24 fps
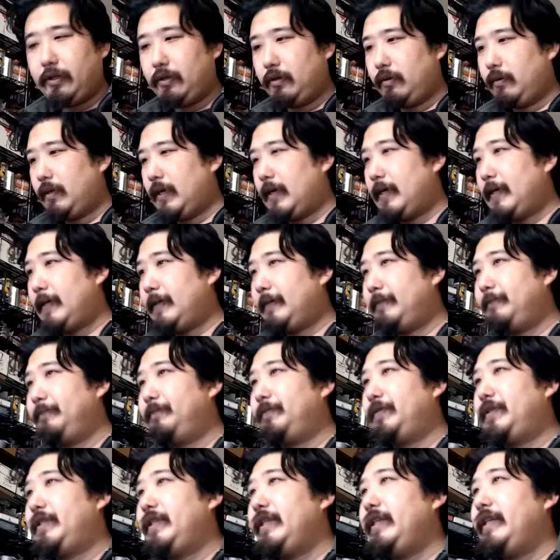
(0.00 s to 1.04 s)

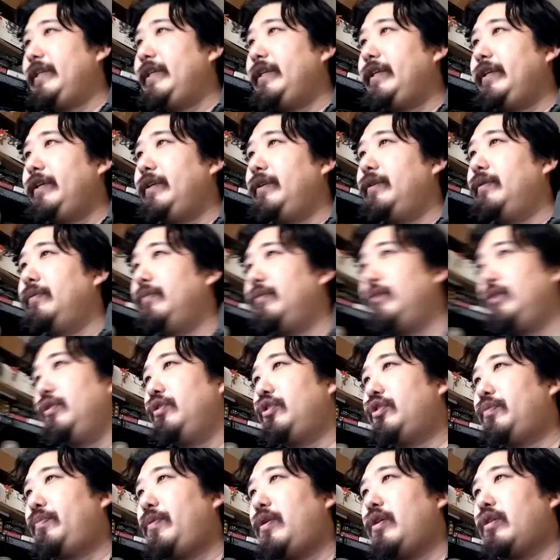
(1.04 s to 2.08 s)
The new
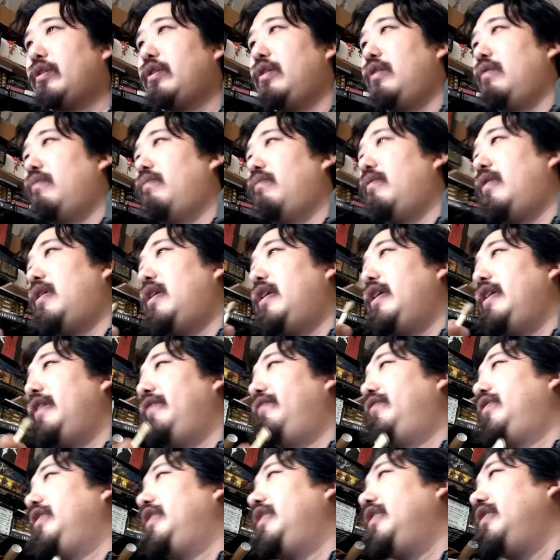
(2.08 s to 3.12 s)
Sparker
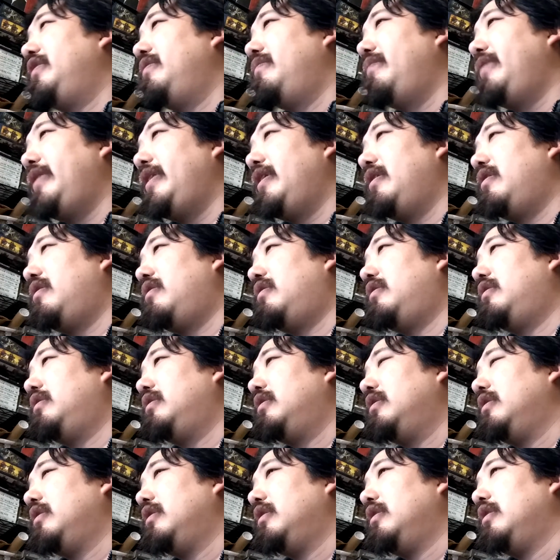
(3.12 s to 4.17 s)
arrived in the mail
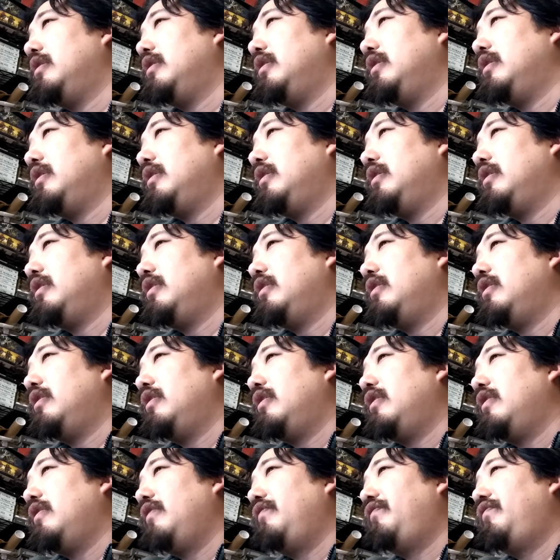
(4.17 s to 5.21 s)

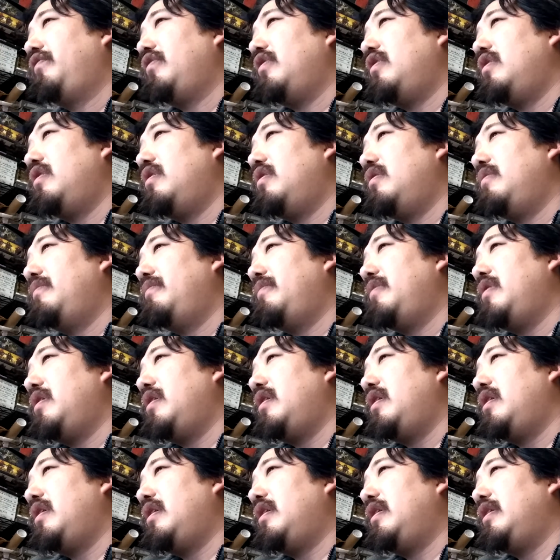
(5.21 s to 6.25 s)
from
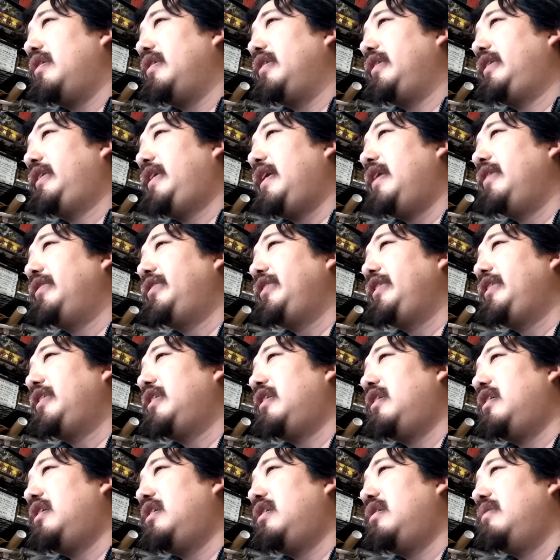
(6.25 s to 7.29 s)
County
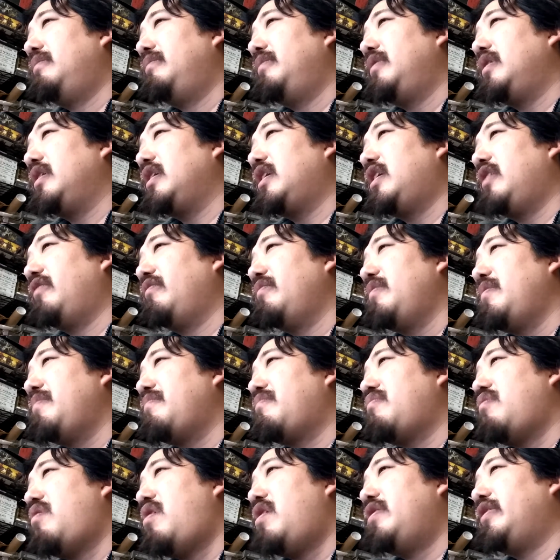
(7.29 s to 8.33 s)
Com Government
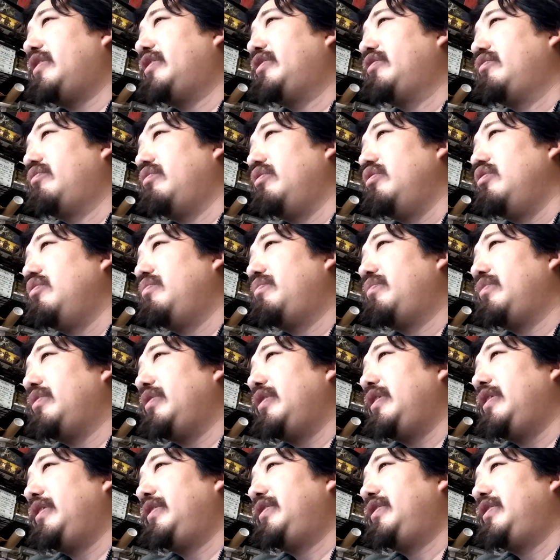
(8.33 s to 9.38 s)
Product Group.
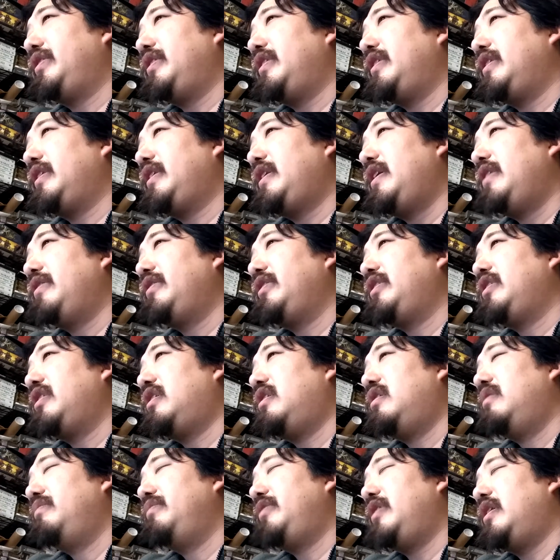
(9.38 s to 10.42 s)
It's
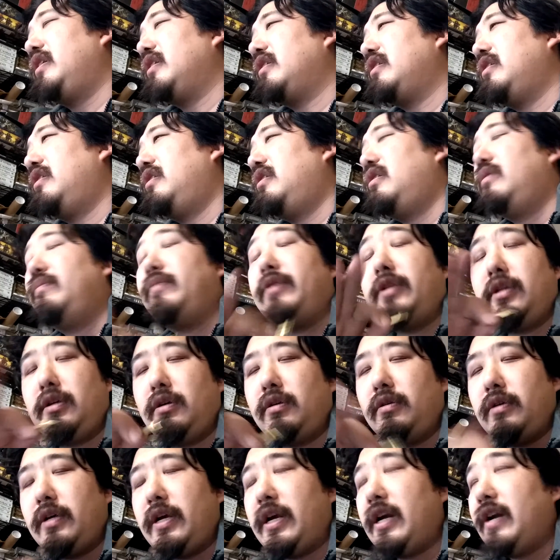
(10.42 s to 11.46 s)
countycom.com, and
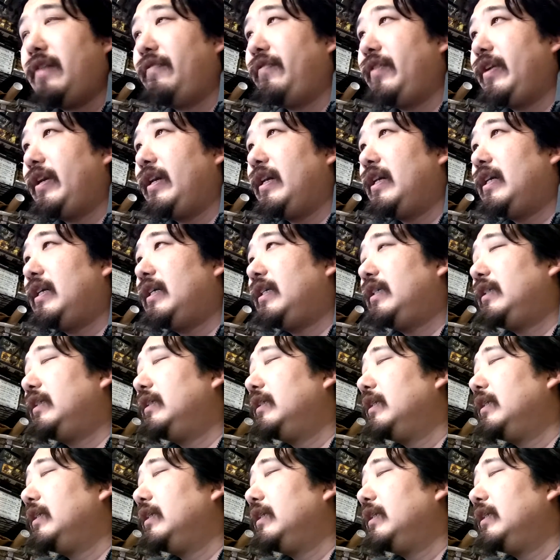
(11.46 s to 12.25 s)
I'll have a